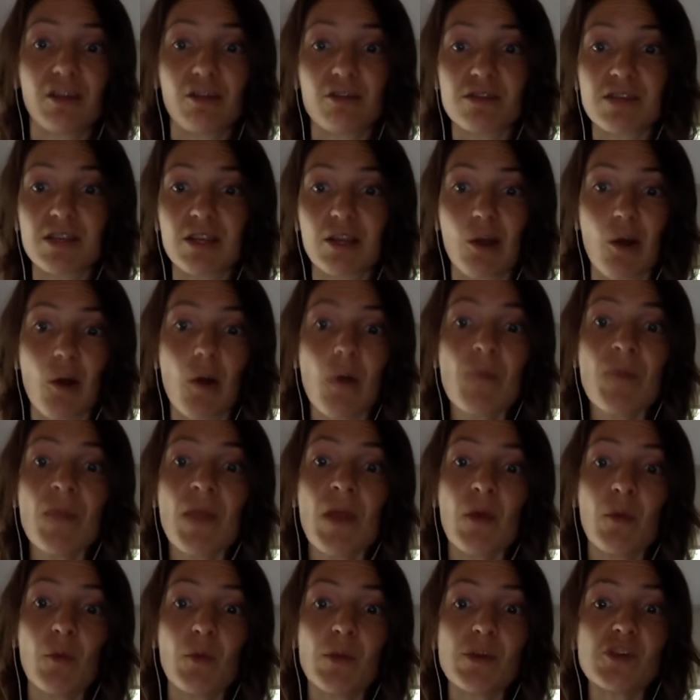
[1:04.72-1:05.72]
years ago,
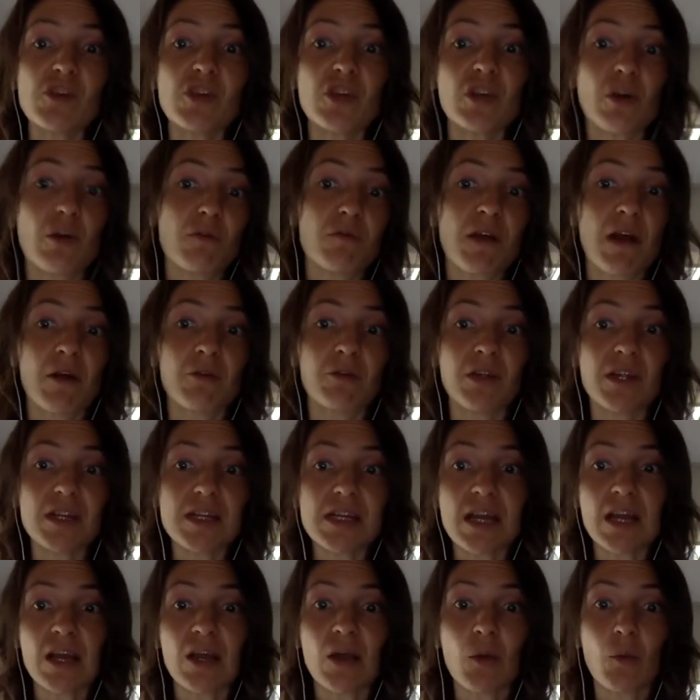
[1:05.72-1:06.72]
which he co-founded,
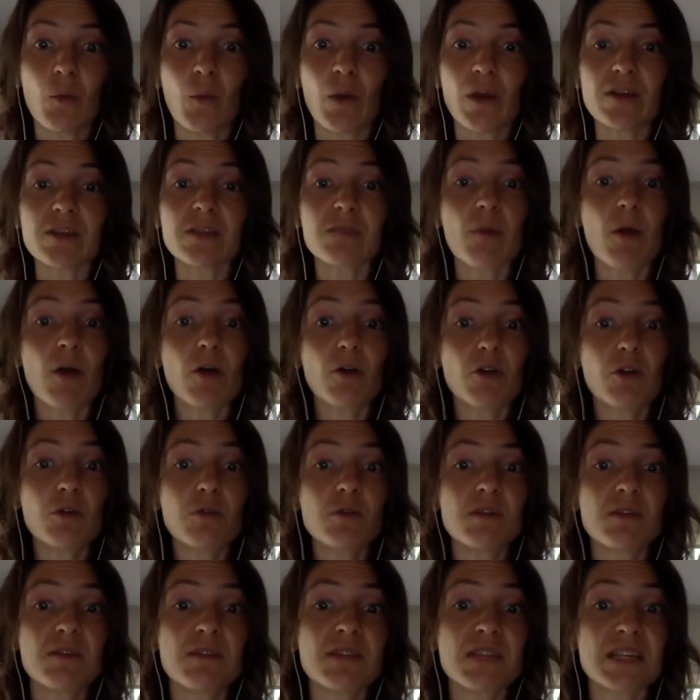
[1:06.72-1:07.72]
where small
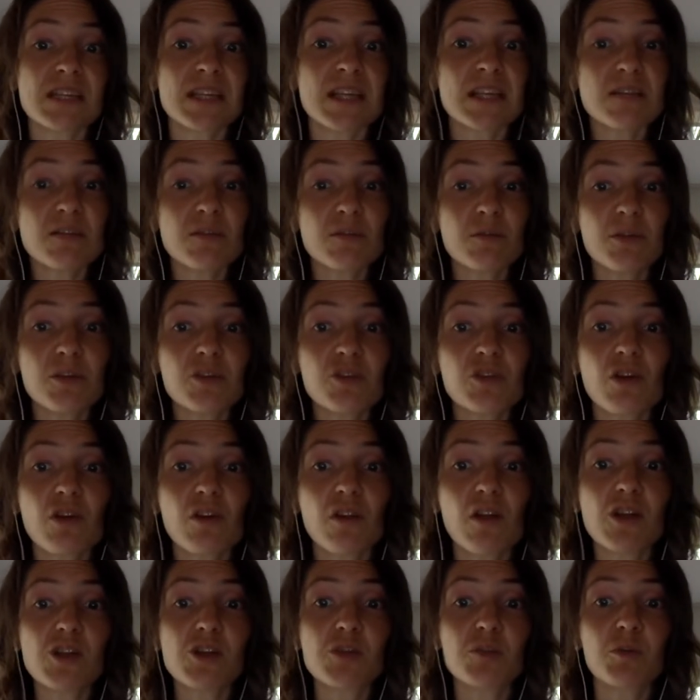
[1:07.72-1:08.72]
groups of successful Montreal
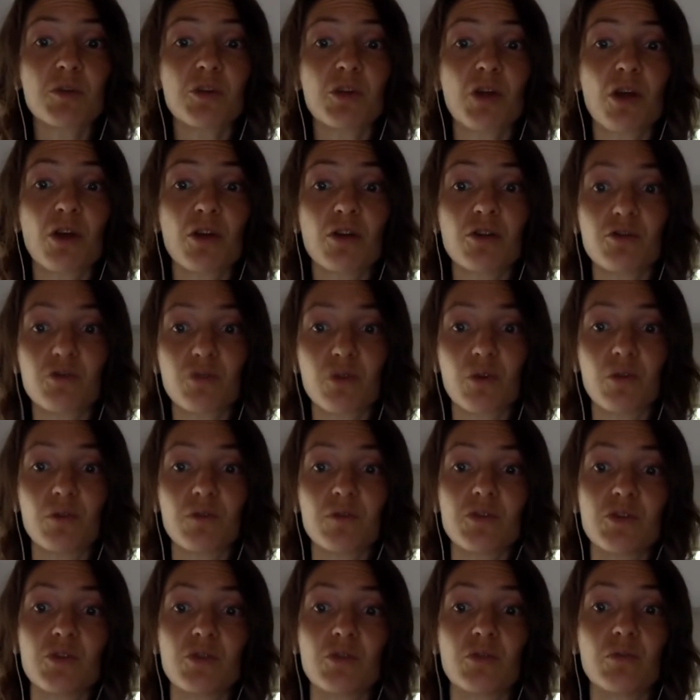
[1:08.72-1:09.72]
entrepreneurs drove
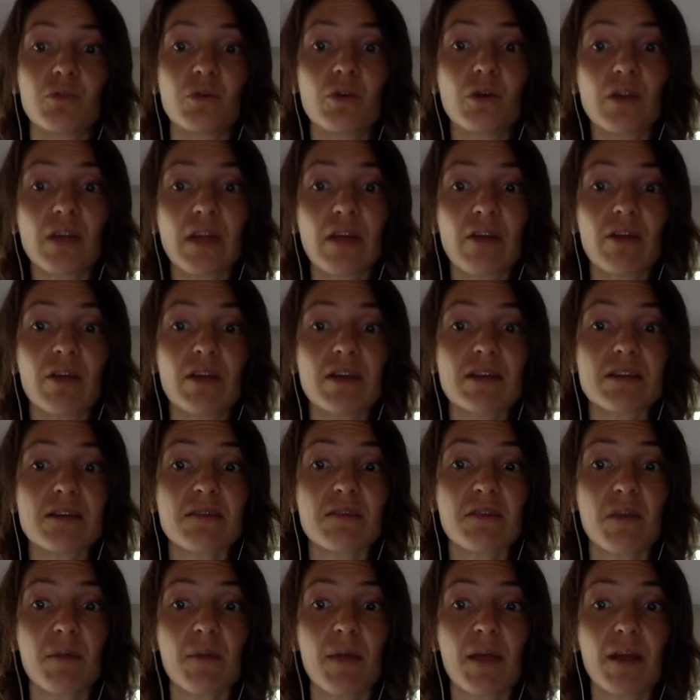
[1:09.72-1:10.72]
to rural areas of
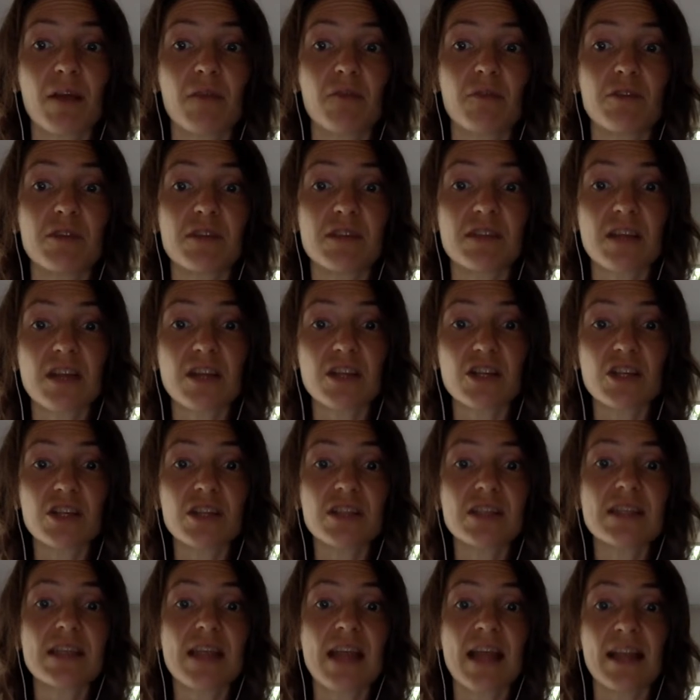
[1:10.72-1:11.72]
Quebec for
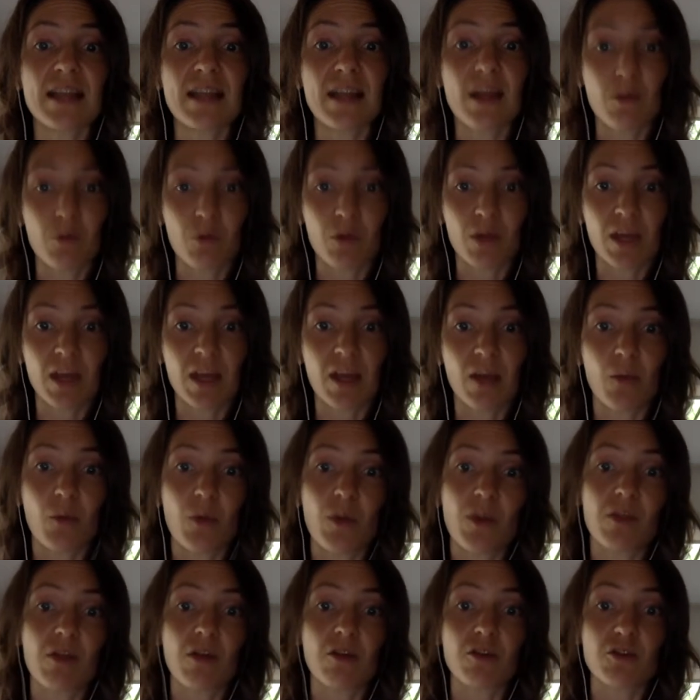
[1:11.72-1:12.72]
discussions and networking
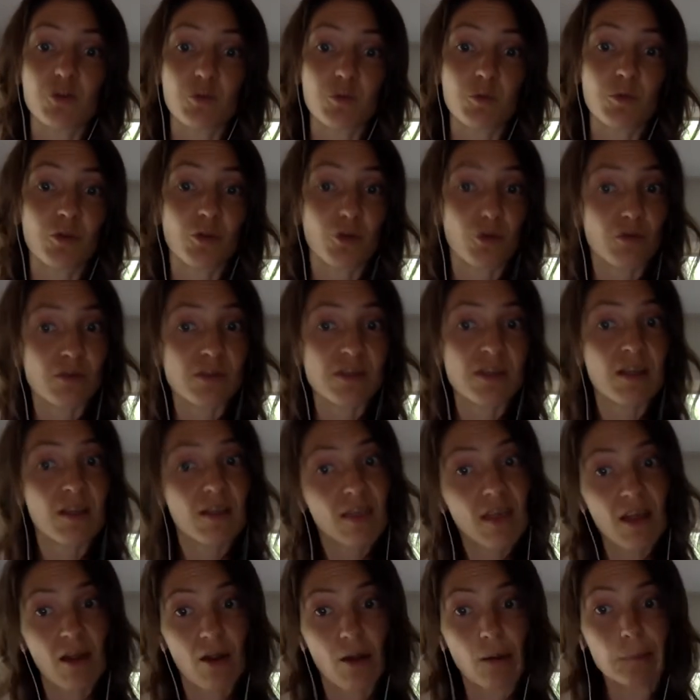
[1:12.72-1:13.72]
with entrepreneurs
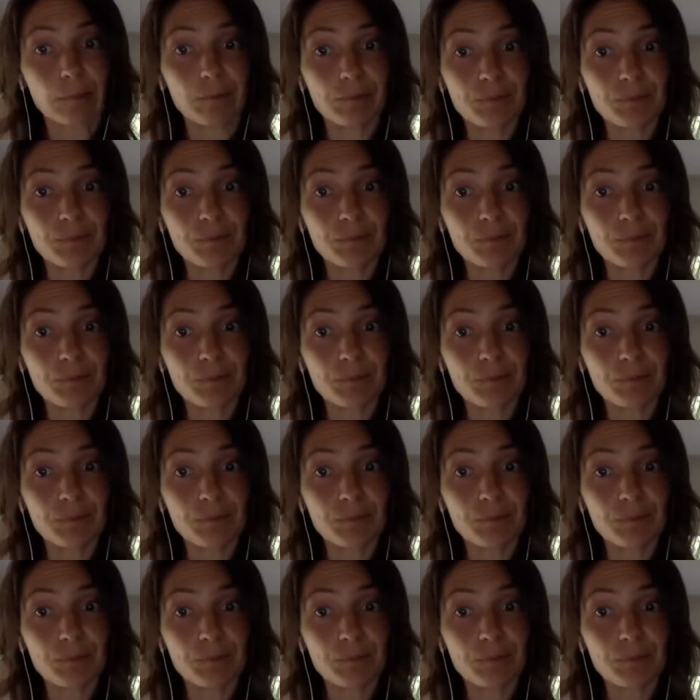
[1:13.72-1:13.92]
there.